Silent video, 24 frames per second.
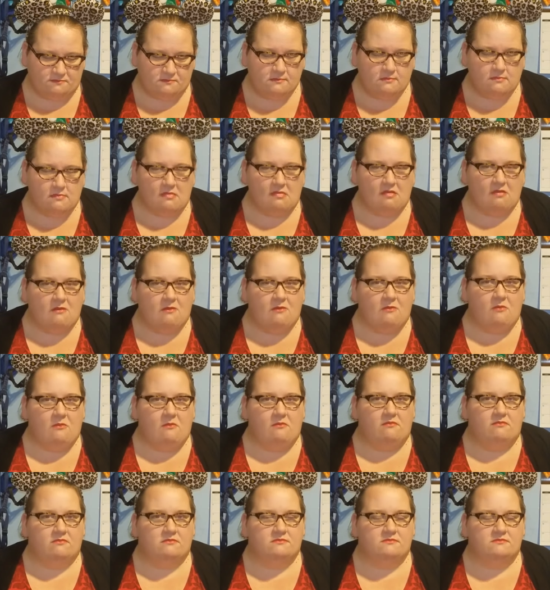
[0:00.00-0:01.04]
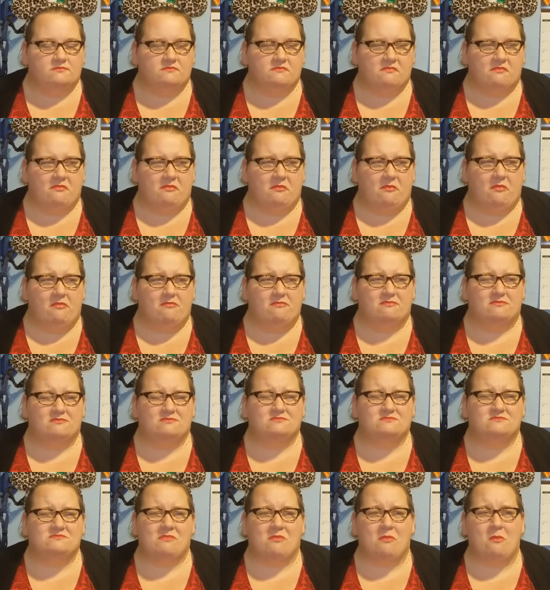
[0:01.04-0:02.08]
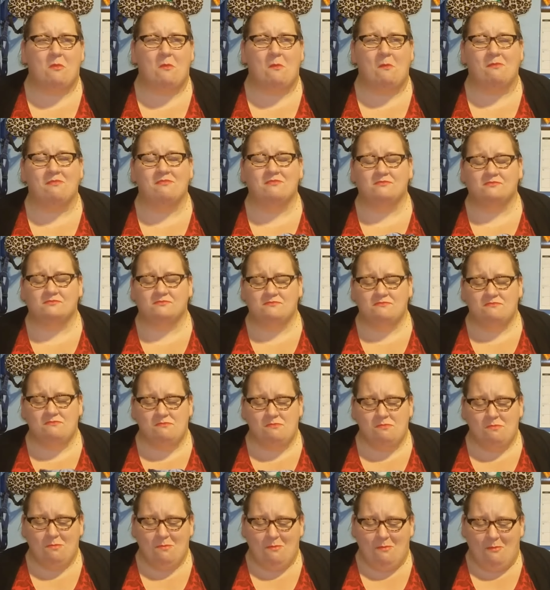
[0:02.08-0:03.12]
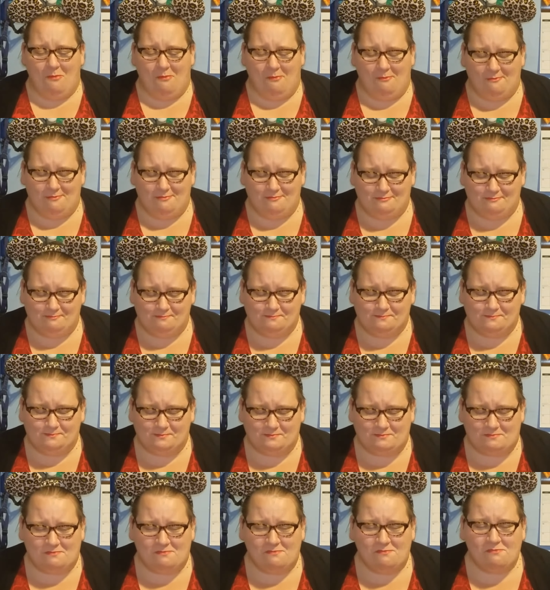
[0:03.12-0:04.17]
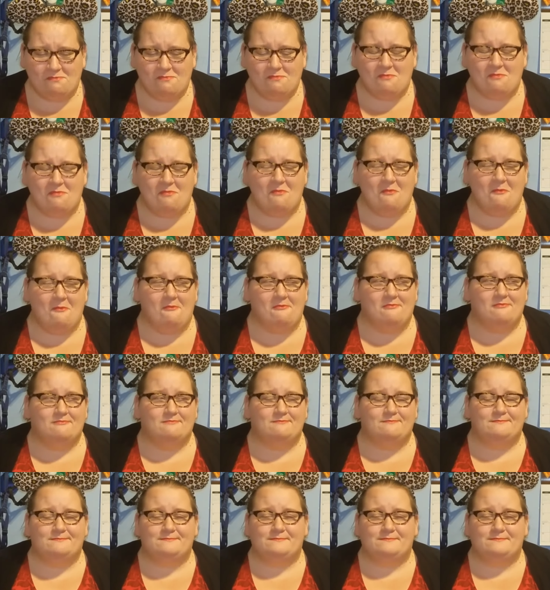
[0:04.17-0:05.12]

(no one is talking)